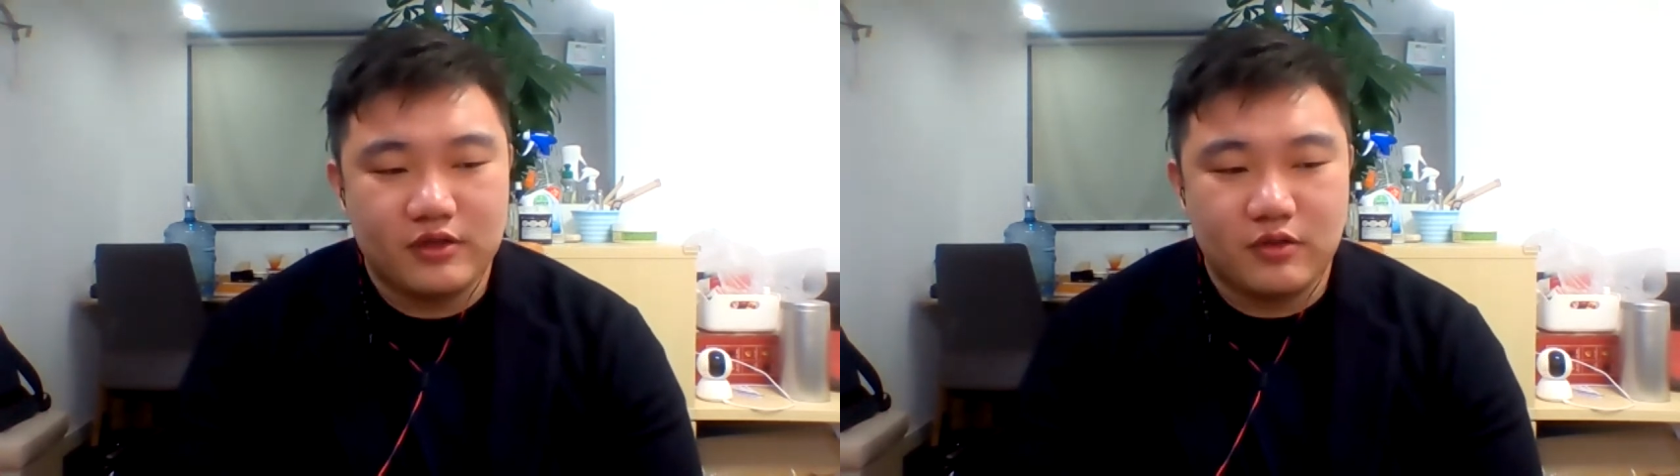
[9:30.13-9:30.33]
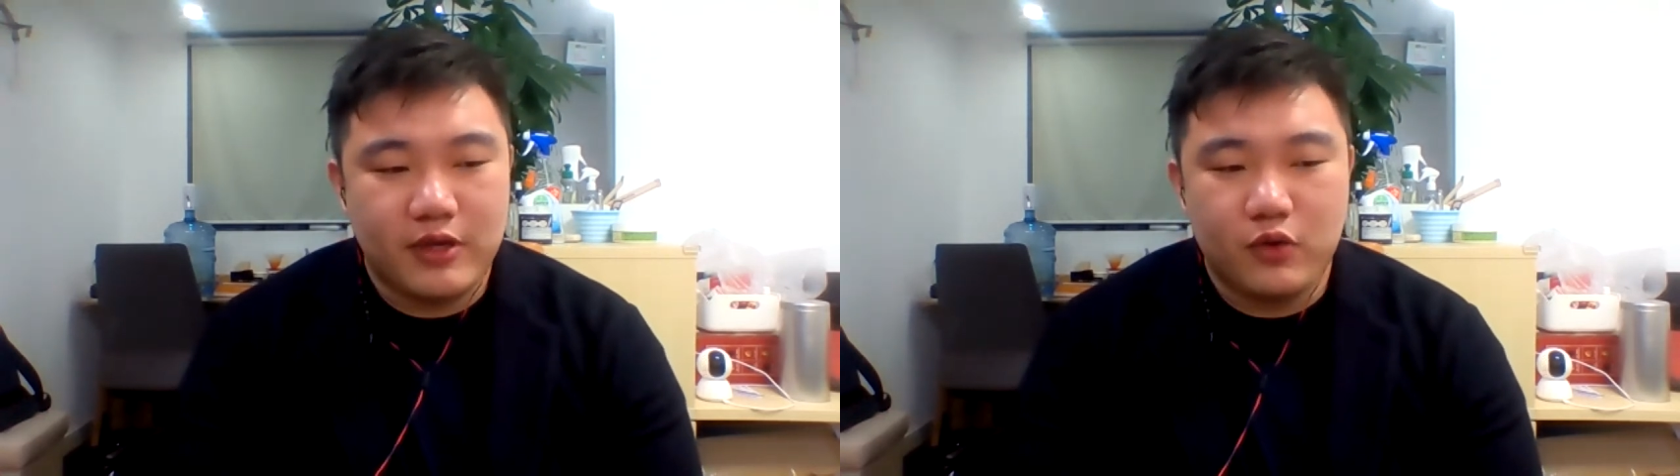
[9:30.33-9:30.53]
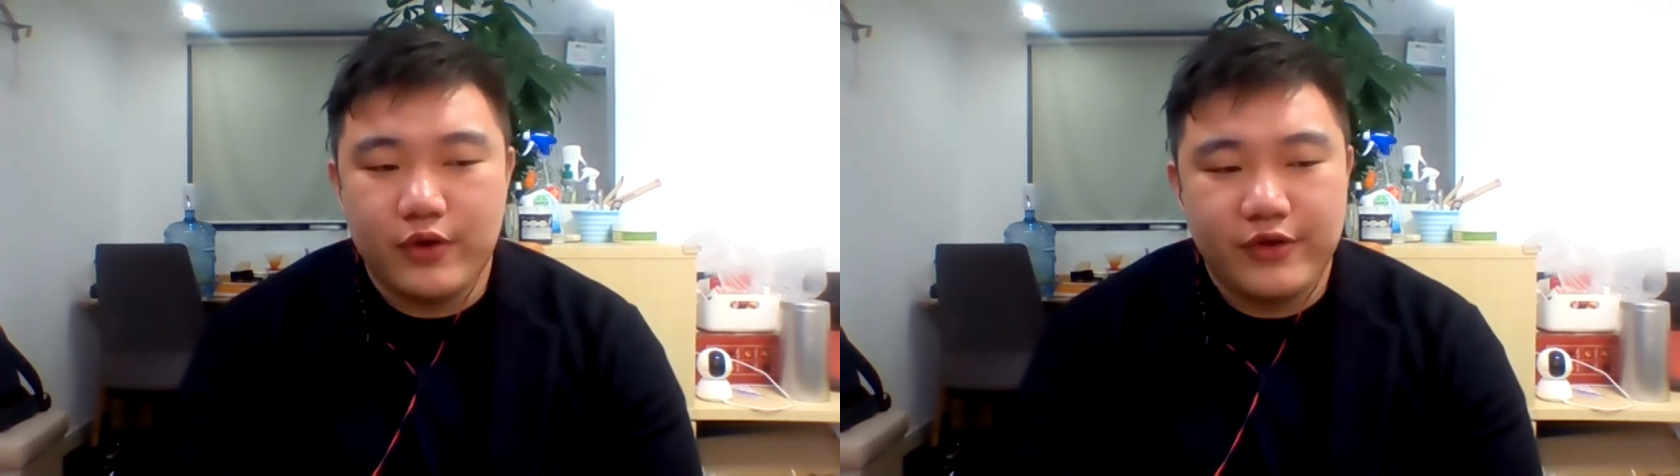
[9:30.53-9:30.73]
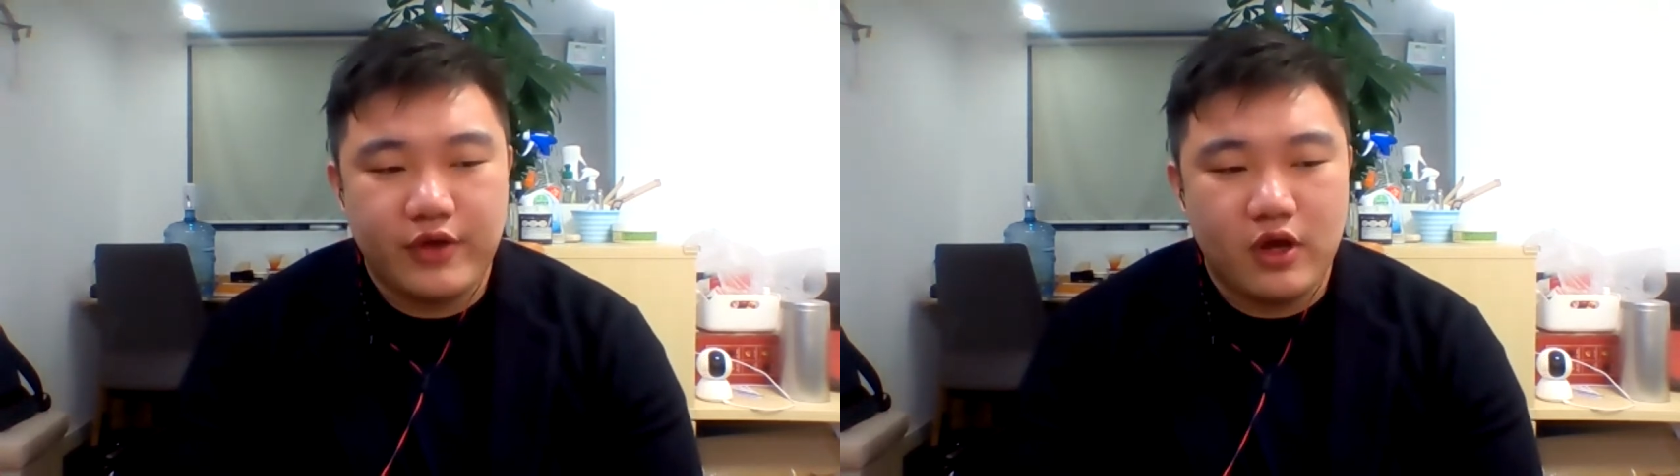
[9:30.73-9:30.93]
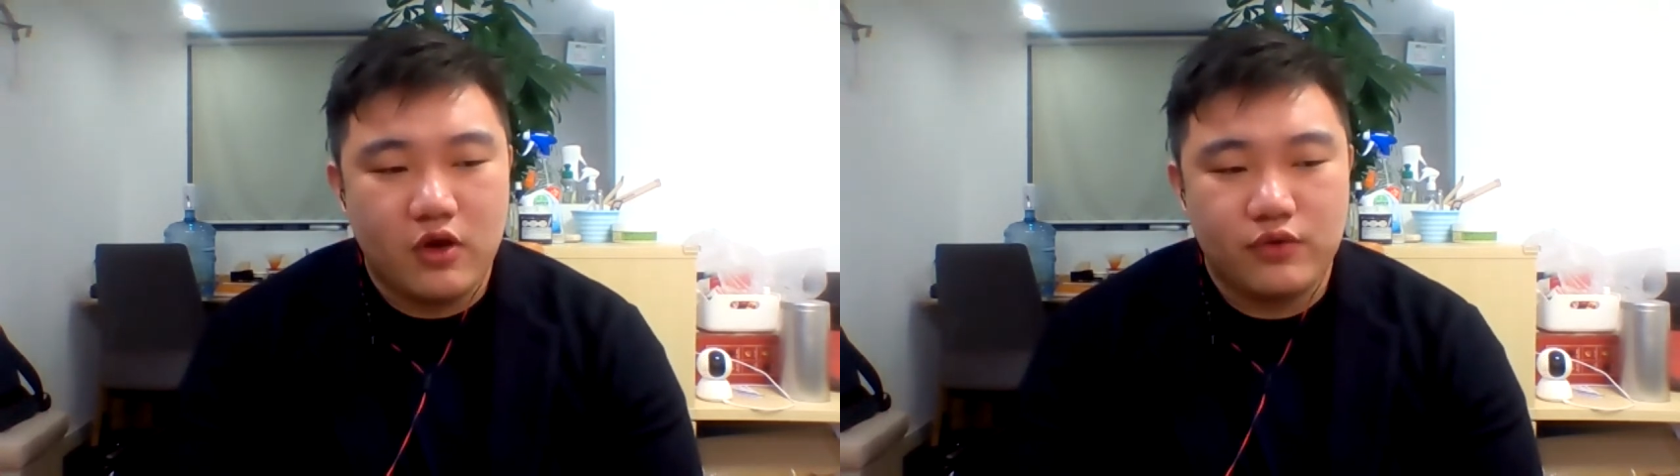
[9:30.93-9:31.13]
no matter where you
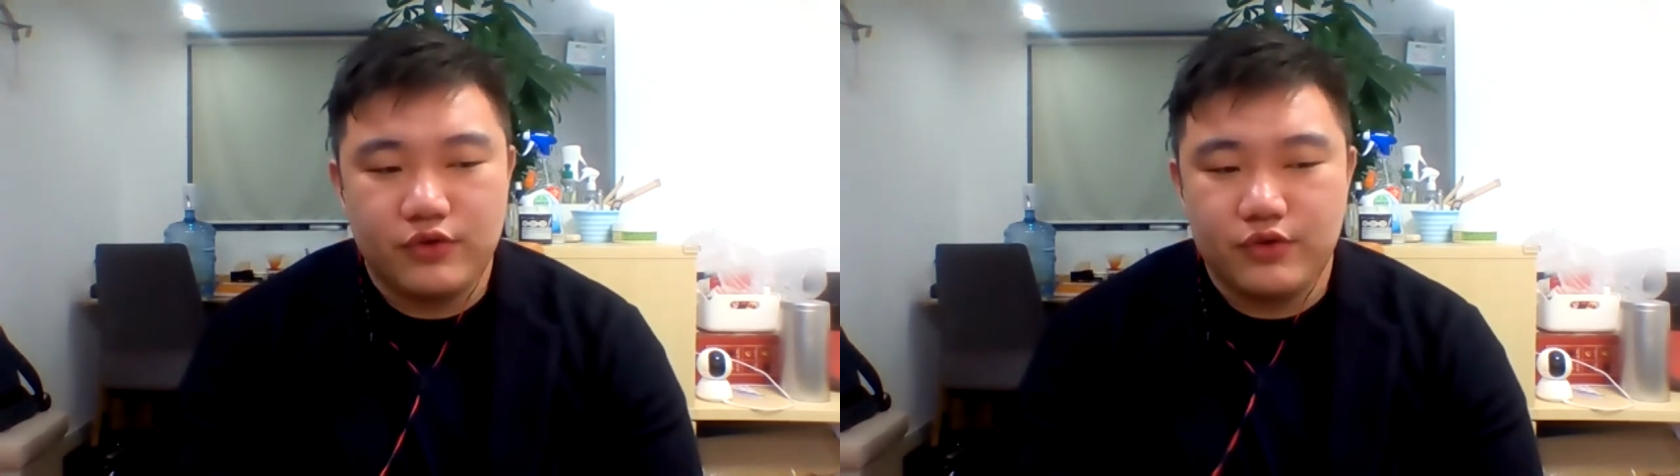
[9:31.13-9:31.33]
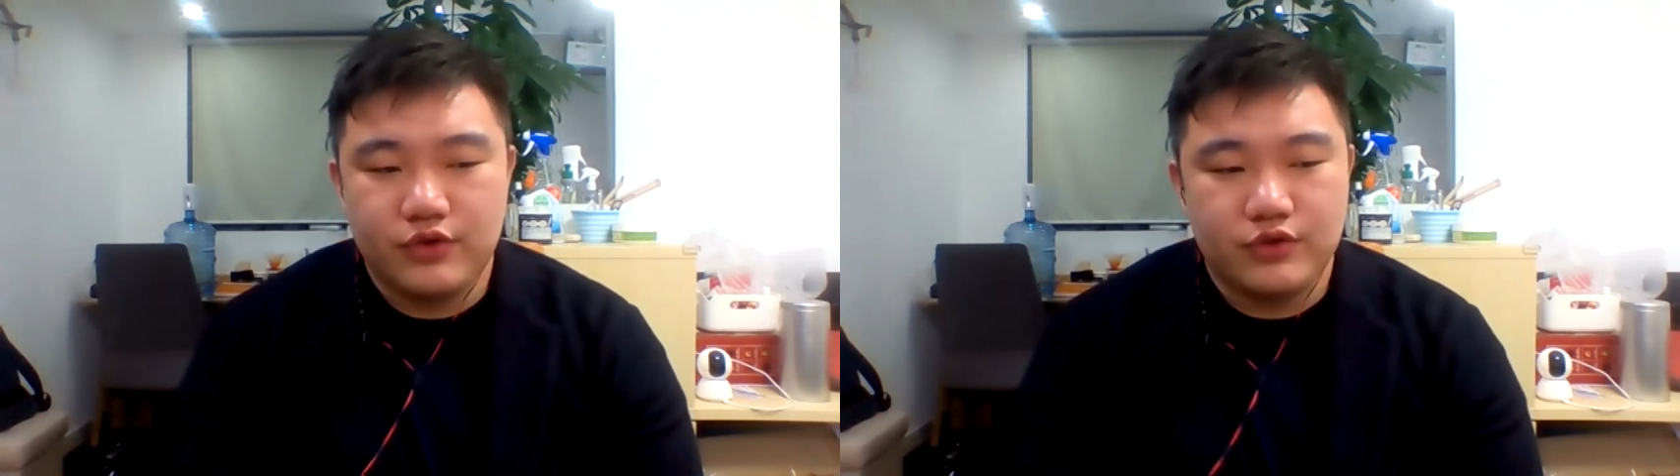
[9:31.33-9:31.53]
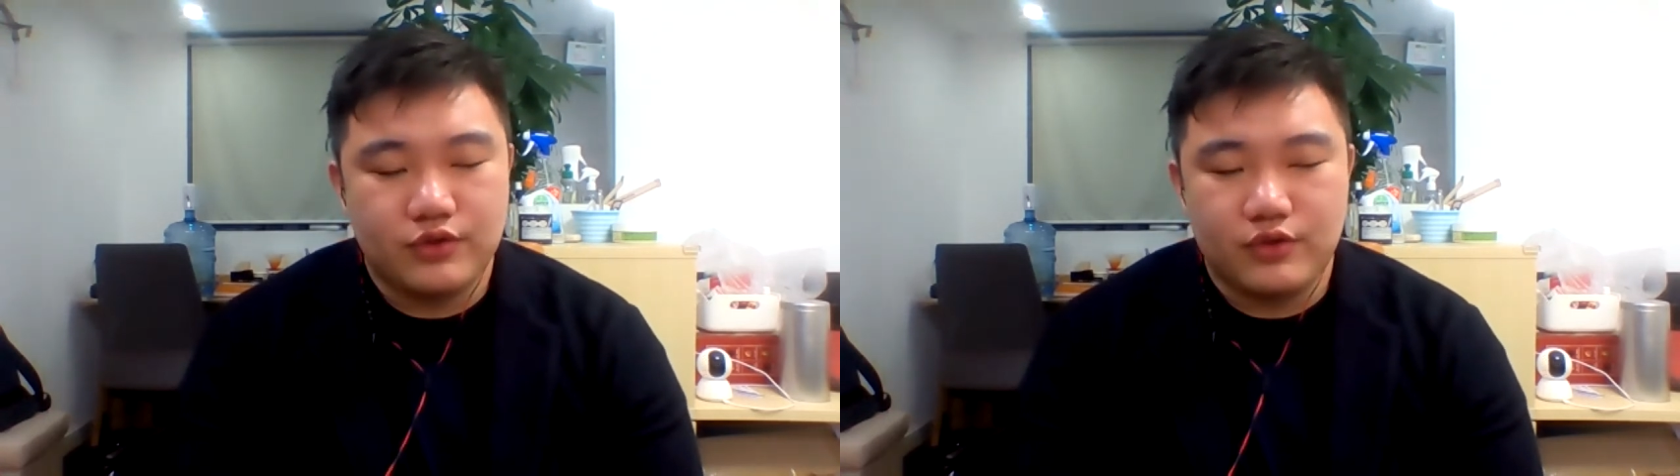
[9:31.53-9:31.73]
go, you